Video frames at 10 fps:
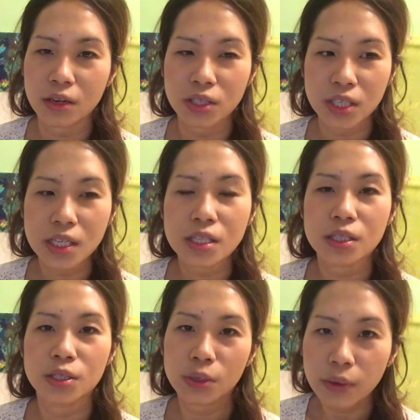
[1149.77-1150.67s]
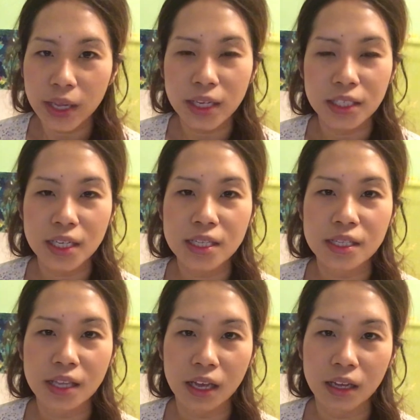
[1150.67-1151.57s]
just do it. Just
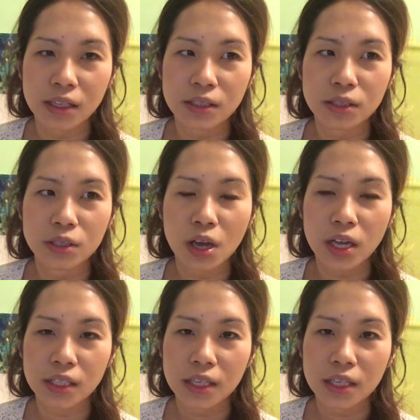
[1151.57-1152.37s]
do not